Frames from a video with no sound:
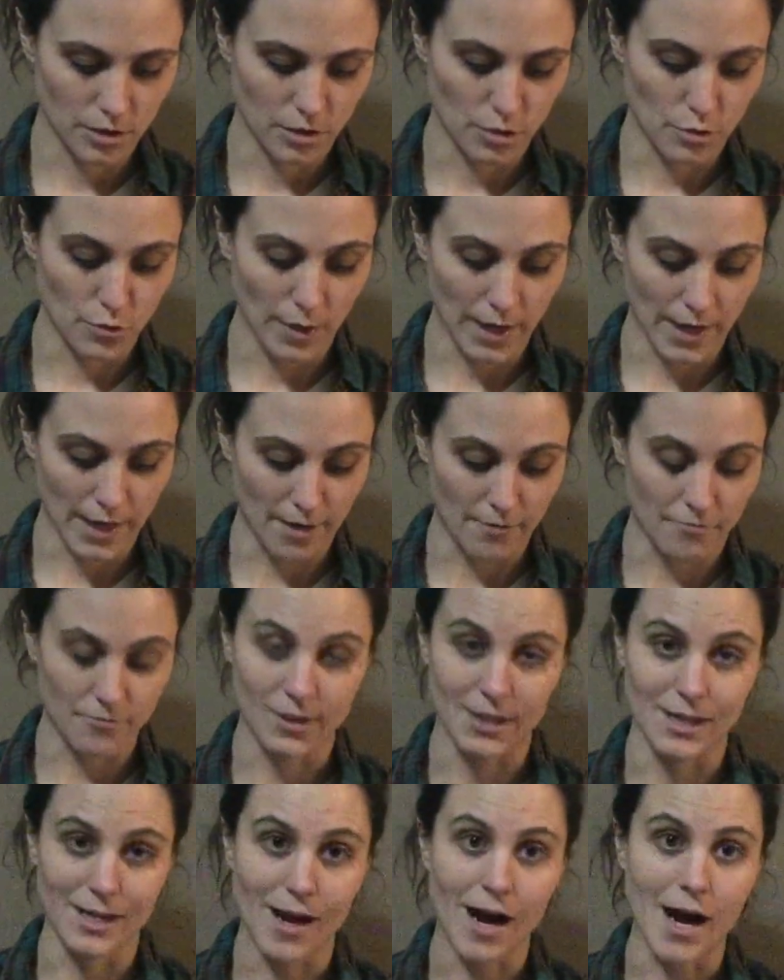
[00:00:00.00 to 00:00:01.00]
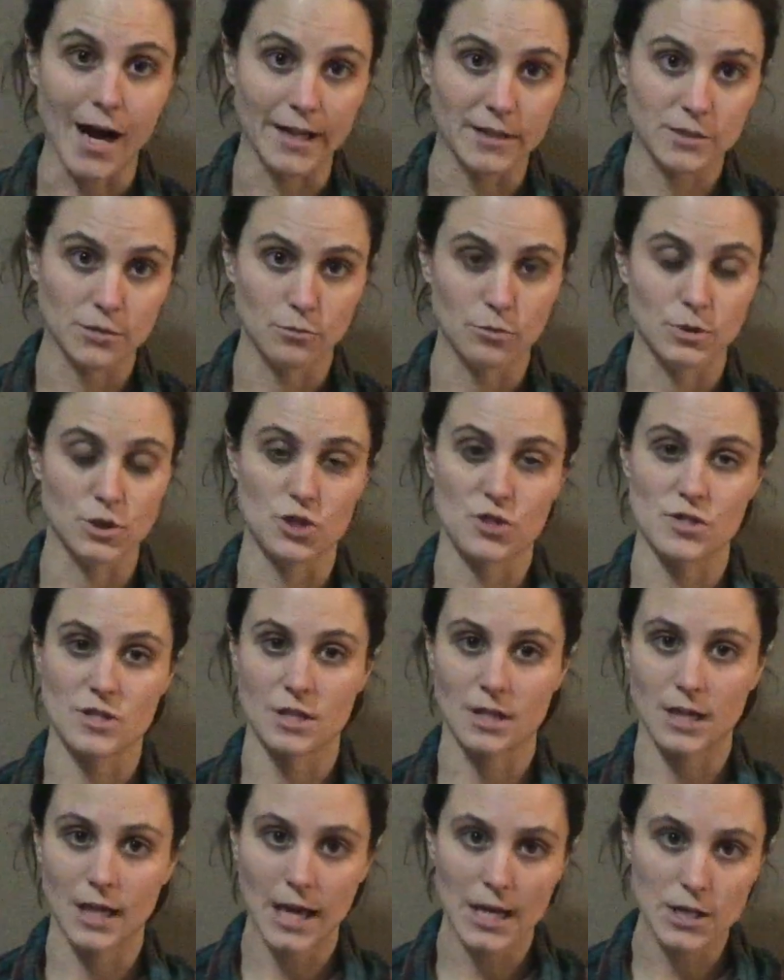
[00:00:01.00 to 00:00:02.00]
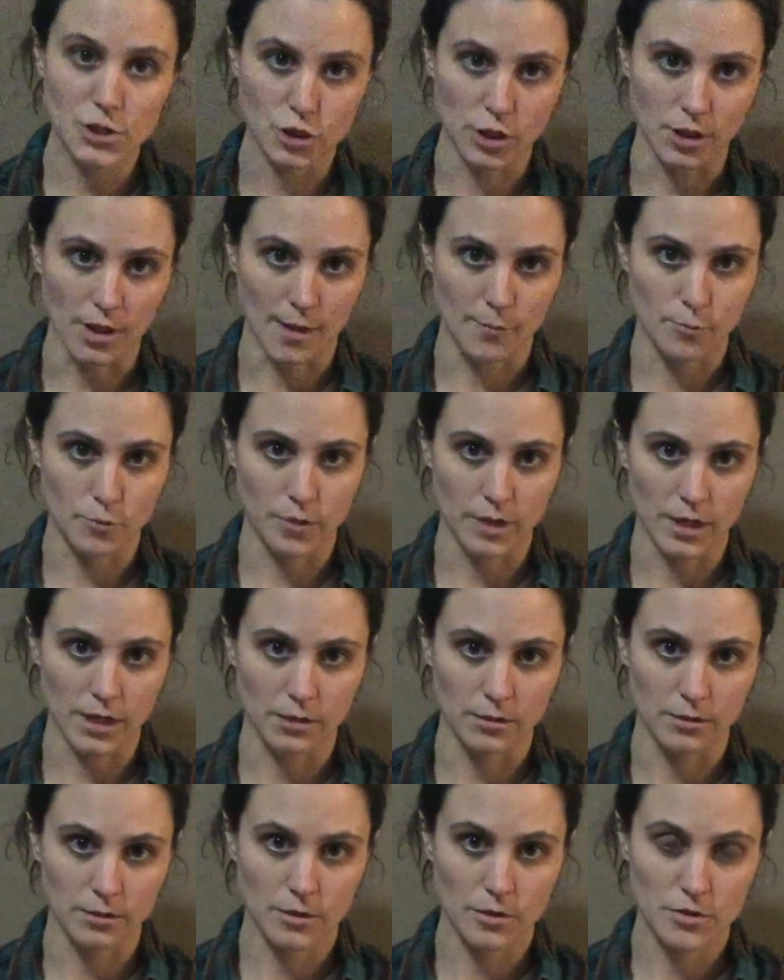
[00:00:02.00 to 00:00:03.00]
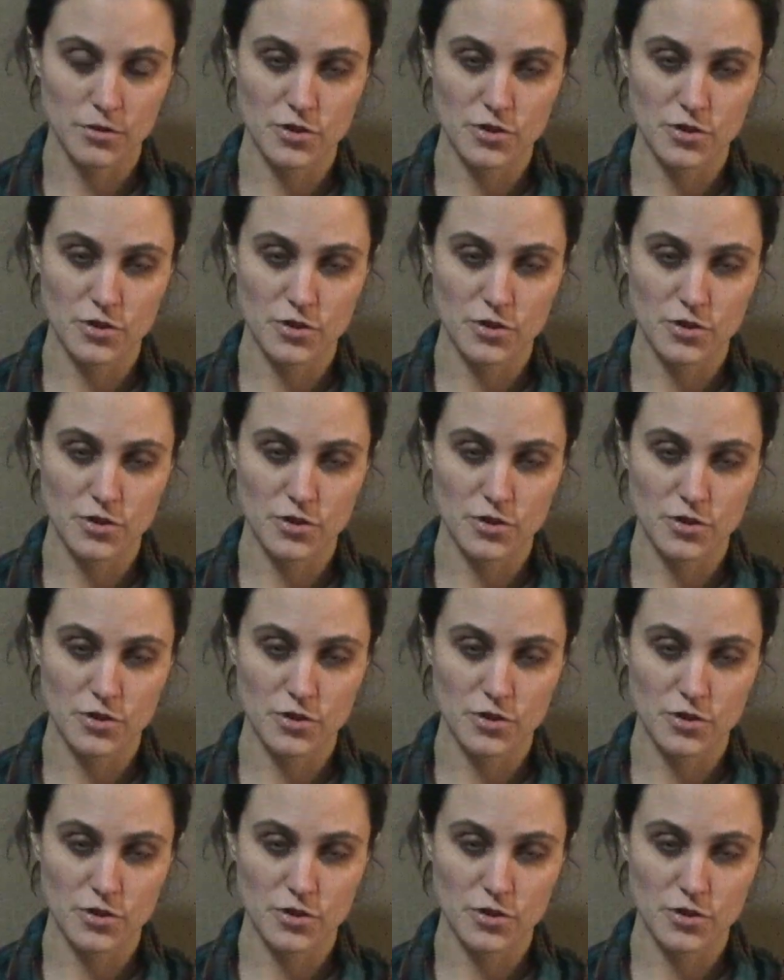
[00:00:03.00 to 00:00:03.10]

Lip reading: You have not, which is the negation operator.